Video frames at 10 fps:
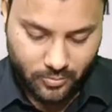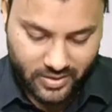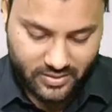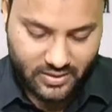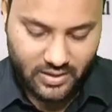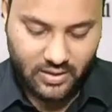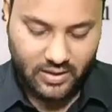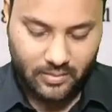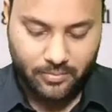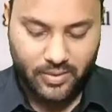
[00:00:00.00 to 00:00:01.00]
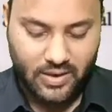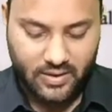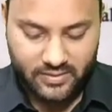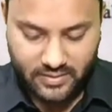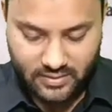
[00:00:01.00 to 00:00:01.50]
Obesity and
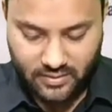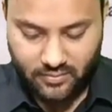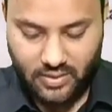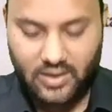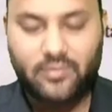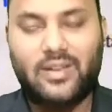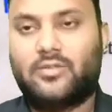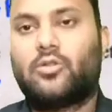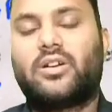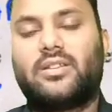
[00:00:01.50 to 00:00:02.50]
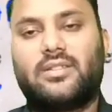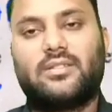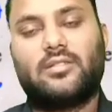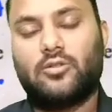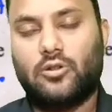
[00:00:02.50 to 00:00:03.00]
pre-existing any vascular
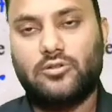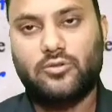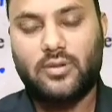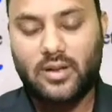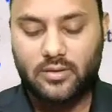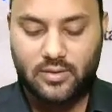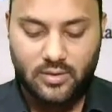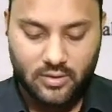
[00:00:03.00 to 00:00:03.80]
disease is also a